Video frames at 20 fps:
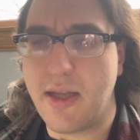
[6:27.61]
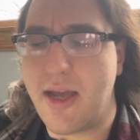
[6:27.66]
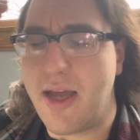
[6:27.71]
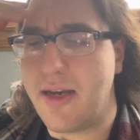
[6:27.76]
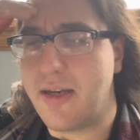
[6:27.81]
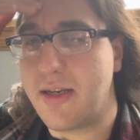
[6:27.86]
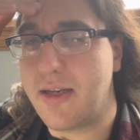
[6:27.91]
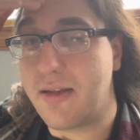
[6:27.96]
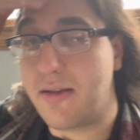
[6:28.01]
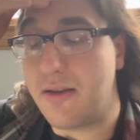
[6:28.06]

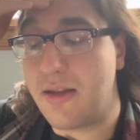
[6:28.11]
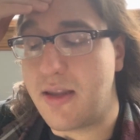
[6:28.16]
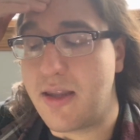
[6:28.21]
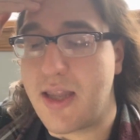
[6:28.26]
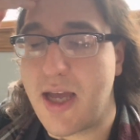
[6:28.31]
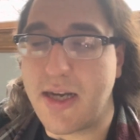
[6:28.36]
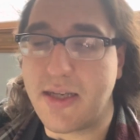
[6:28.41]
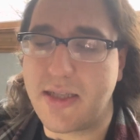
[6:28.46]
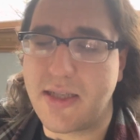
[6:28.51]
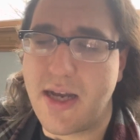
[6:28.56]
And
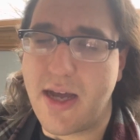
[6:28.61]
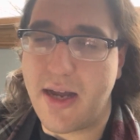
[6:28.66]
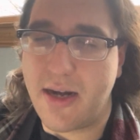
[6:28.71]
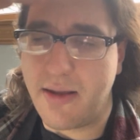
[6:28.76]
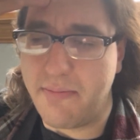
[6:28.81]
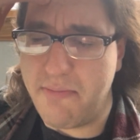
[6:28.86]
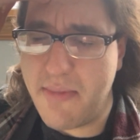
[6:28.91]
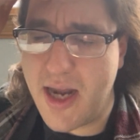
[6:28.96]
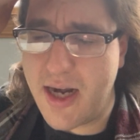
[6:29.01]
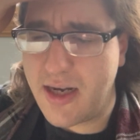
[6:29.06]
that's not a
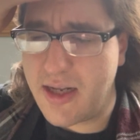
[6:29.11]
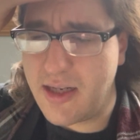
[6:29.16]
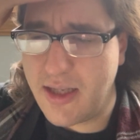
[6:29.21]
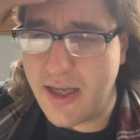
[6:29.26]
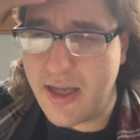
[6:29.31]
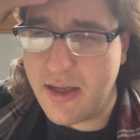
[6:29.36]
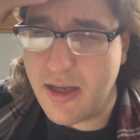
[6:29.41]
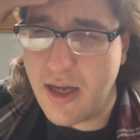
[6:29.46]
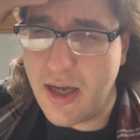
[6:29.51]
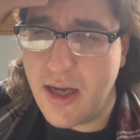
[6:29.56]

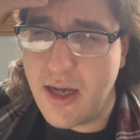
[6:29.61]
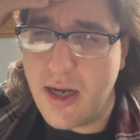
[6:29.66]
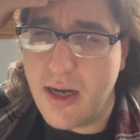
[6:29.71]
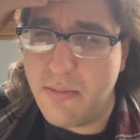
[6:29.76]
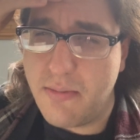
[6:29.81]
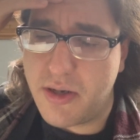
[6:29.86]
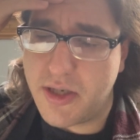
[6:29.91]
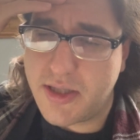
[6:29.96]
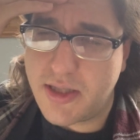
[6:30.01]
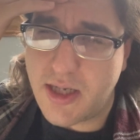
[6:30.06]
medically
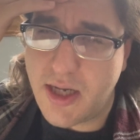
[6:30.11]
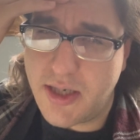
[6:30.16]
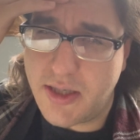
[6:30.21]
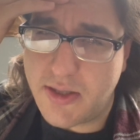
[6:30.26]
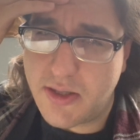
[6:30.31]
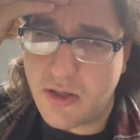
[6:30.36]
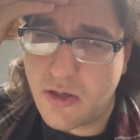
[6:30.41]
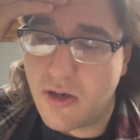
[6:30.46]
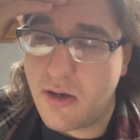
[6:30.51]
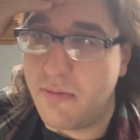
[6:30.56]

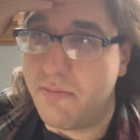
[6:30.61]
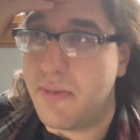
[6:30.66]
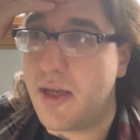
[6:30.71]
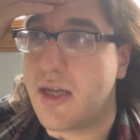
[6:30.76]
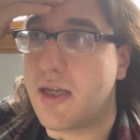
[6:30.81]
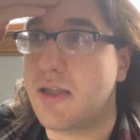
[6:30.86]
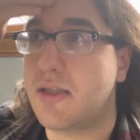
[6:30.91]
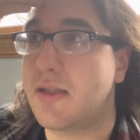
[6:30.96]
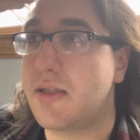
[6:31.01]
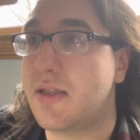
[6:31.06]
precise term,
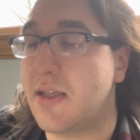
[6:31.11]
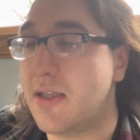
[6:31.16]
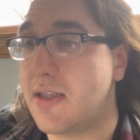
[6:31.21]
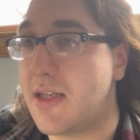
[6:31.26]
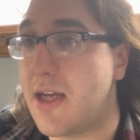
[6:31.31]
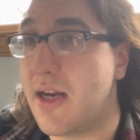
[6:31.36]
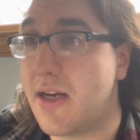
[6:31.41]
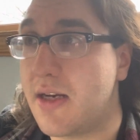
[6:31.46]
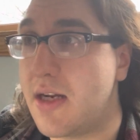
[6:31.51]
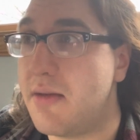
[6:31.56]
because
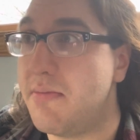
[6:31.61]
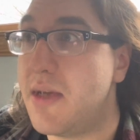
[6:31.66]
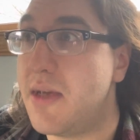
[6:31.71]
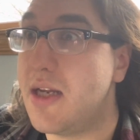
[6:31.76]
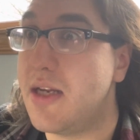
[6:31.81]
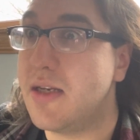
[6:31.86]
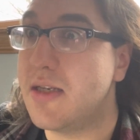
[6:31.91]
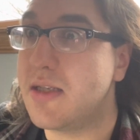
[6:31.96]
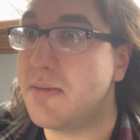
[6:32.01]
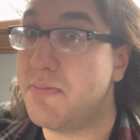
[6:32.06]
insanity
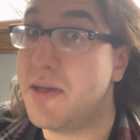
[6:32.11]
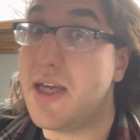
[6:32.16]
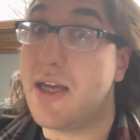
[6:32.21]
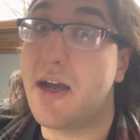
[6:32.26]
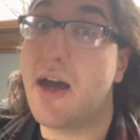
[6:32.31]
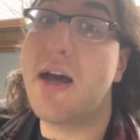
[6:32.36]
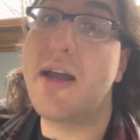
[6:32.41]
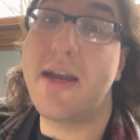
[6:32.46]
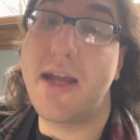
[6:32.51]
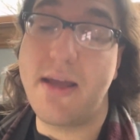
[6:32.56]
means being
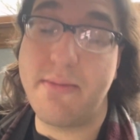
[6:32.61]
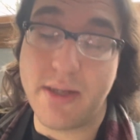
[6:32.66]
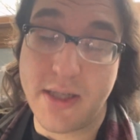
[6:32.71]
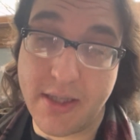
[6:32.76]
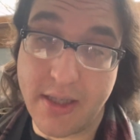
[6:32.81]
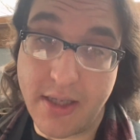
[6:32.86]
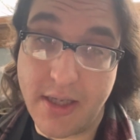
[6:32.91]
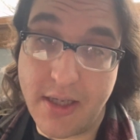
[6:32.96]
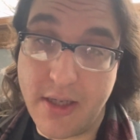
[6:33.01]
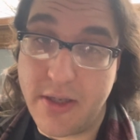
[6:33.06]

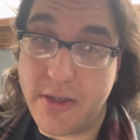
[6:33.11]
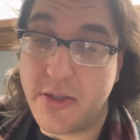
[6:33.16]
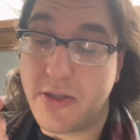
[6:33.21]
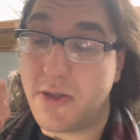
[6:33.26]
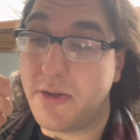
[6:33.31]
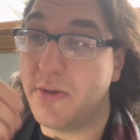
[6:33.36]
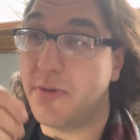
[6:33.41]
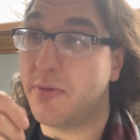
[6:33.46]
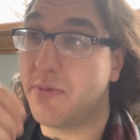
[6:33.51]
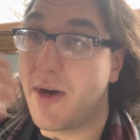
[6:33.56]
unable
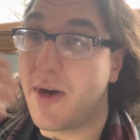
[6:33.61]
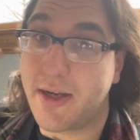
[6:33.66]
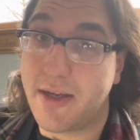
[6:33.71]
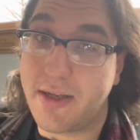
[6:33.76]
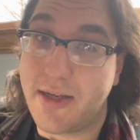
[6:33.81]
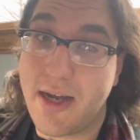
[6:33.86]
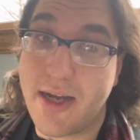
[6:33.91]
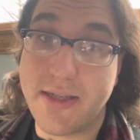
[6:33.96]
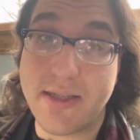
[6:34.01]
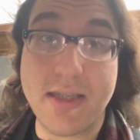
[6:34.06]
to
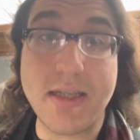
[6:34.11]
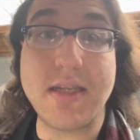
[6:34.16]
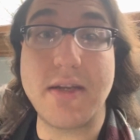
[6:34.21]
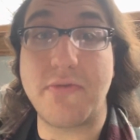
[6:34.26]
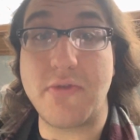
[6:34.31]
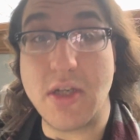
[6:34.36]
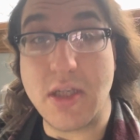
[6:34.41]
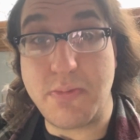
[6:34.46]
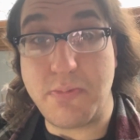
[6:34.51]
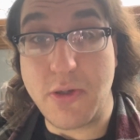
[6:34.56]
recognize the
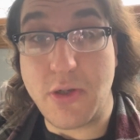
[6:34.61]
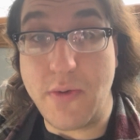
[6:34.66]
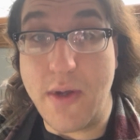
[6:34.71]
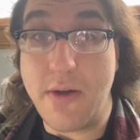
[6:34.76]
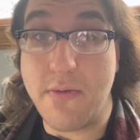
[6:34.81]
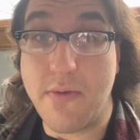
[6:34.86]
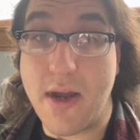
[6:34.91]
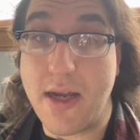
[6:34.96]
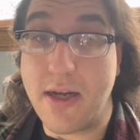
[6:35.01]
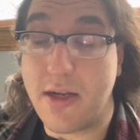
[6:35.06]
difference between
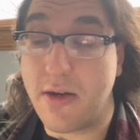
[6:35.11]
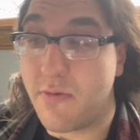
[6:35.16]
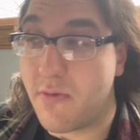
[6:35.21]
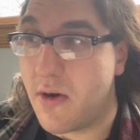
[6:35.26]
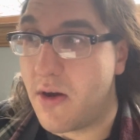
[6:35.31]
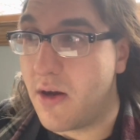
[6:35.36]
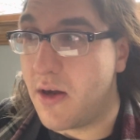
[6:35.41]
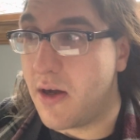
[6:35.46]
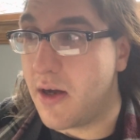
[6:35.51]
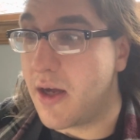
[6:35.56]
right and
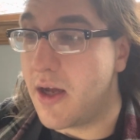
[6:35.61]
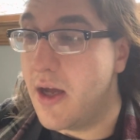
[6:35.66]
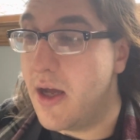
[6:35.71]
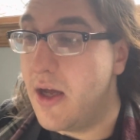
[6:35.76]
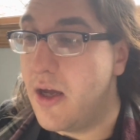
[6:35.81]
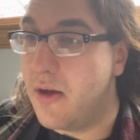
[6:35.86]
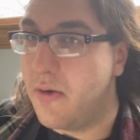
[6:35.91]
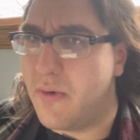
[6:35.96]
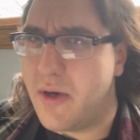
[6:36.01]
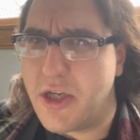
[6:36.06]
wrong,
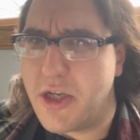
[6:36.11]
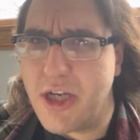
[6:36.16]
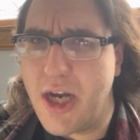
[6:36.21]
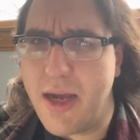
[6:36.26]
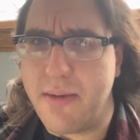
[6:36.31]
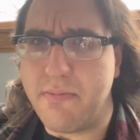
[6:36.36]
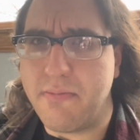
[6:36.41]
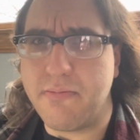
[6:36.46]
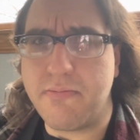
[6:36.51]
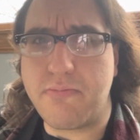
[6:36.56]
which
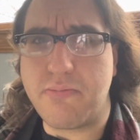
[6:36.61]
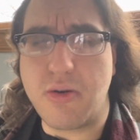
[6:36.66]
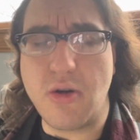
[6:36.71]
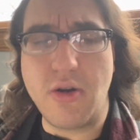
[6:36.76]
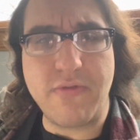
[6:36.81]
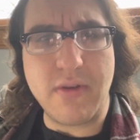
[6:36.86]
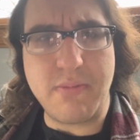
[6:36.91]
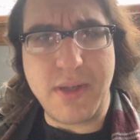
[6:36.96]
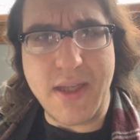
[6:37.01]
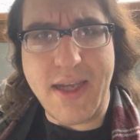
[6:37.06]
I'm
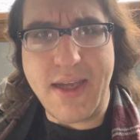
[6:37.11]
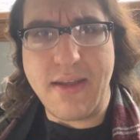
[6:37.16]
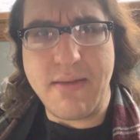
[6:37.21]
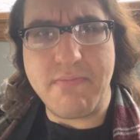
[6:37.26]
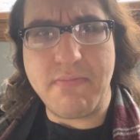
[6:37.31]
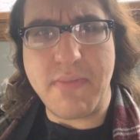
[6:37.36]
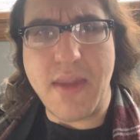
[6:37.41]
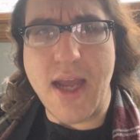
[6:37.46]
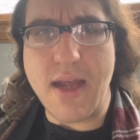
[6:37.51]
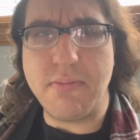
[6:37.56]
provably
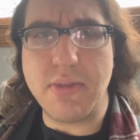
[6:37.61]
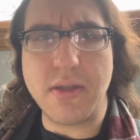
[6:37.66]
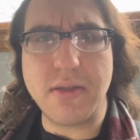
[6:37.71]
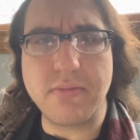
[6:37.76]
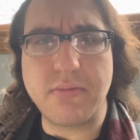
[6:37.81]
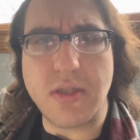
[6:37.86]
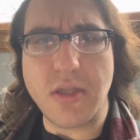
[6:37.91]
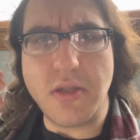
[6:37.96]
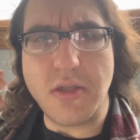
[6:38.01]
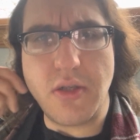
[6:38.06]
able
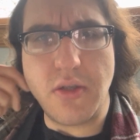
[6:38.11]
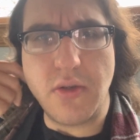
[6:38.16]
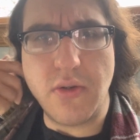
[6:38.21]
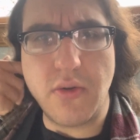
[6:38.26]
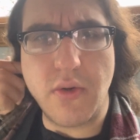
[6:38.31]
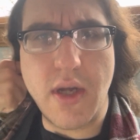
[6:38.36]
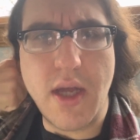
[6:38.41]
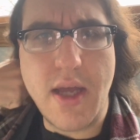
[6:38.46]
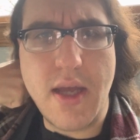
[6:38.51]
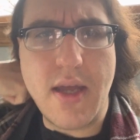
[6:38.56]
to
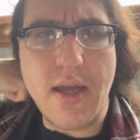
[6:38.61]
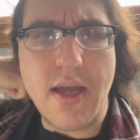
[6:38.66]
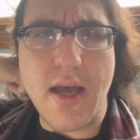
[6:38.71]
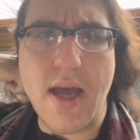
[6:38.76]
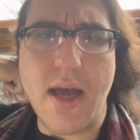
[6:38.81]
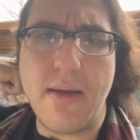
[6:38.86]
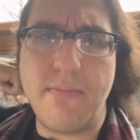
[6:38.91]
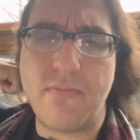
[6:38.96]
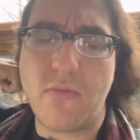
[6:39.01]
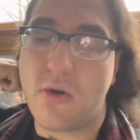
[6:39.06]
do,
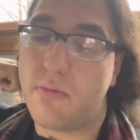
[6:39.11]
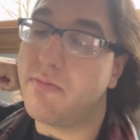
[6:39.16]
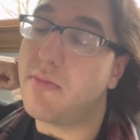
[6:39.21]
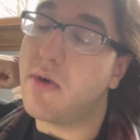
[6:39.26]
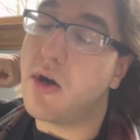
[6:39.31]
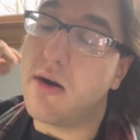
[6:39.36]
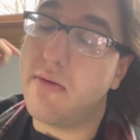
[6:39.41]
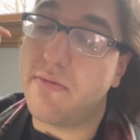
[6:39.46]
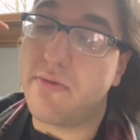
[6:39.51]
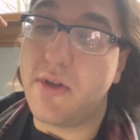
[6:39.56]
or
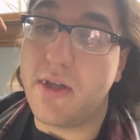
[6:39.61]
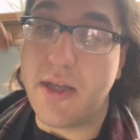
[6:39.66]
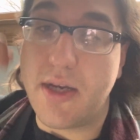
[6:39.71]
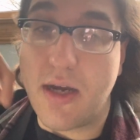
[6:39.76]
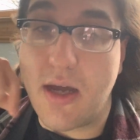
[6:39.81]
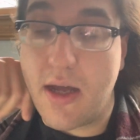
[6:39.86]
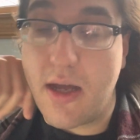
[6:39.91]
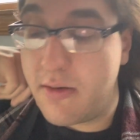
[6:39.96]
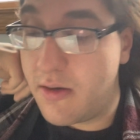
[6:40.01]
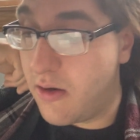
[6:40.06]
harmful and
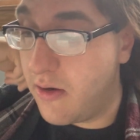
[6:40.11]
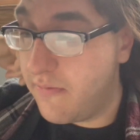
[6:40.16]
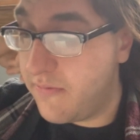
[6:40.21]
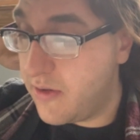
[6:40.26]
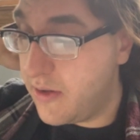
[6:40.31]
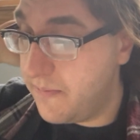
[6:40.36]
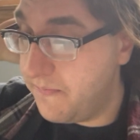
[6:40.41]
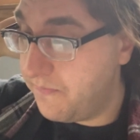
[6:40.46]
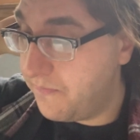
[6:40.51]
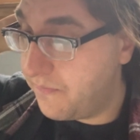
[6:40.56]
not
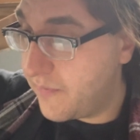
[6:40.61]
harmful.